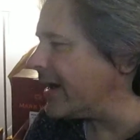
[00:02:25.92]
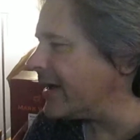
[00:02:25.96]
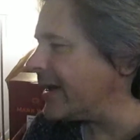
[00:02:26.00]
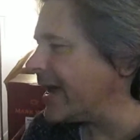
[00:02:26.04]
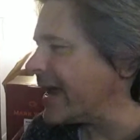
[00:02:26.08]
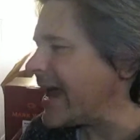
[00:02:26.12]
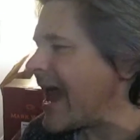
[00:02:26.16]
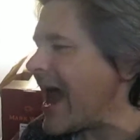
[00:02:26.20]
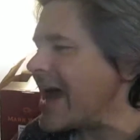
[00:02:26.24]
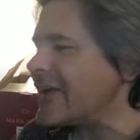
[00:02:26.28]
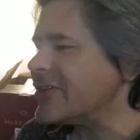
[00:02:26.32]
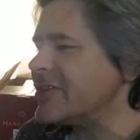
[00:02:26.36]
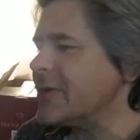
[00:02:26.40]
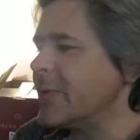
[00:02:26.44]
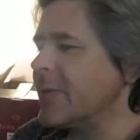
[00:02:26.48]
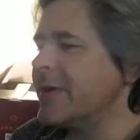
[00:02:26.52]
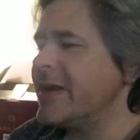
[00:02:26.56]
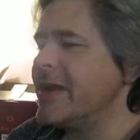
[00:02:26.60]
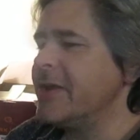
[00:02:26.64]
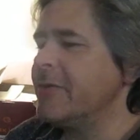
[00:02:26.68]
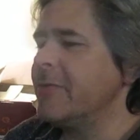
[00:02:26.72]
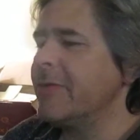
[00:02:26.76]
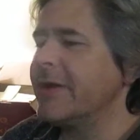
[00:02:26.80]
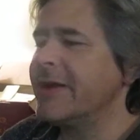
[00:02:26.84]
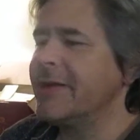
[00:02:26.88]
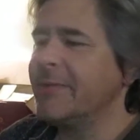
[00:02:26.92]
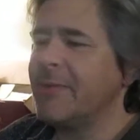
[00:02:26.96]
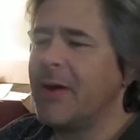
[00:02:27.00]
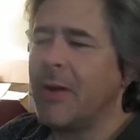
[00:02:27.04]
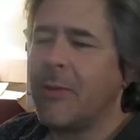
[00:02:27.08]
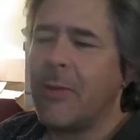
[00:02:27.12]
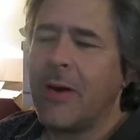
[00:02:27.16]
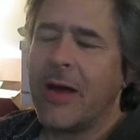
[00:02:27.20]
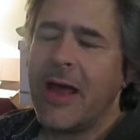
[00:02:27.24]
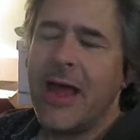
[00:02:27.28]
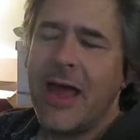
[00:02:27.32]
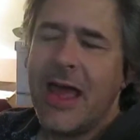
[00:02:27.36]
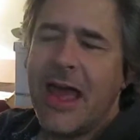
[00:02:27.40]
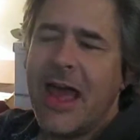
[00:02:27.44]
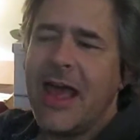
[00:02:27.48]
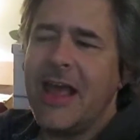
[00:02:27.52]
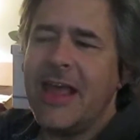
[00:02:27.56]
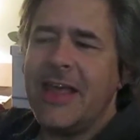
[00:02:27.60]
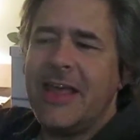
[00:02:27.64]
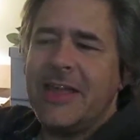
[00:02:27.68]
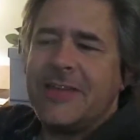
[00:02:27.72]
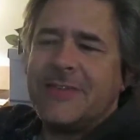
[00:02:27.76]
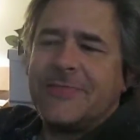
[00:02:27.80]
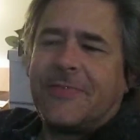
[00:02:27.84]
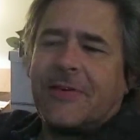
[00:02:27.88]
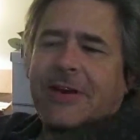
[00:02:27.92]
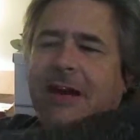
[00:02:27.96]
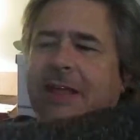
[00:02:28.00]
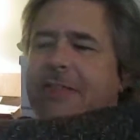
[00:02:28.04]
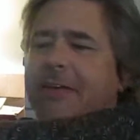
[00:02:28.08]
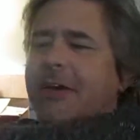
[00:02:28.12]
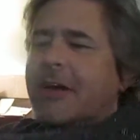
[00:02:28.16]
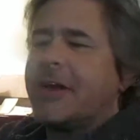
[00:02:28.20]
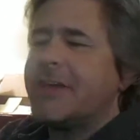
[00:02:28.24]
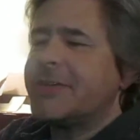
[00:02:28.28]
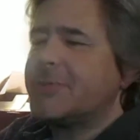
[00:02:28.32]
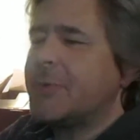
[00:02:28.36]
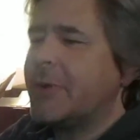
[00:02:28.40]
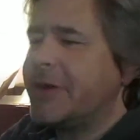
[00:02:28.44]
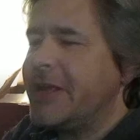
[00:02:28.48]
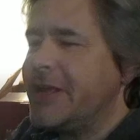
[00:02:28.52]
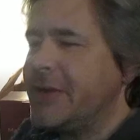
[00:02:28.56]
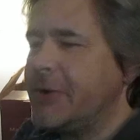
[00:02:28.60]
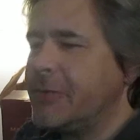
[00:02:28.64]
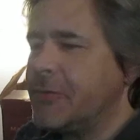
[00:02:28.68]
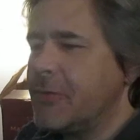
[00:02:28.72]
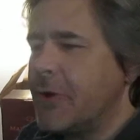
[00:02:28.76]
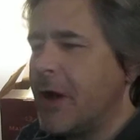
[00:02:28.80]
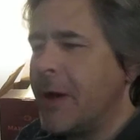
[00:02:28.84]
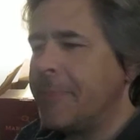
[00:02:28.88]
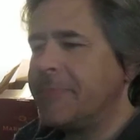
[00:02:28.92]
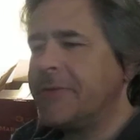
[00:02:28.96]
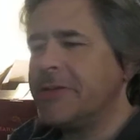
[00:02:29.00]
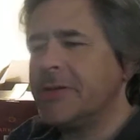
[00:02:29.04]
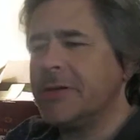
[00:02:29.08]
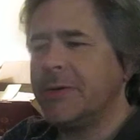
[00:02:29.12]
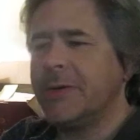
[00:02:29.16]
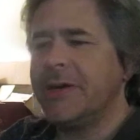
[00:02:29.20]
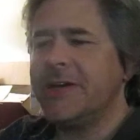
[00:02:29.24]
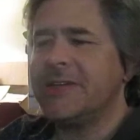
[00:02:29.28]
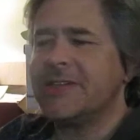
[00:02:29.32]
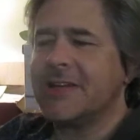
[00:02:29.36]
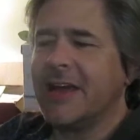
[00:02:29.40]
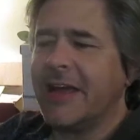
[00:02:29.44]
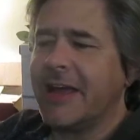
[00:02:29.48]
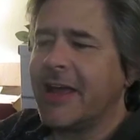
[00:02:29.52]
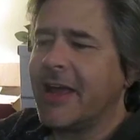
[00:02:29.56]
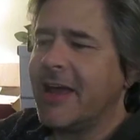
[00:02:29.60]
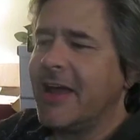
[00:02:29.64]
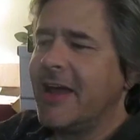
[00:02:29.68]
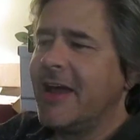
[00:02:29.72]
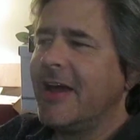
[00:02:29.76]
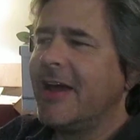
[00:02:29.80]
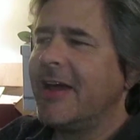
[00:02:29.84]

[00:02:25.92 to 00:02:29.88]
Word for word: like actually what he grew up to and it's funny though because what he grew up to he's like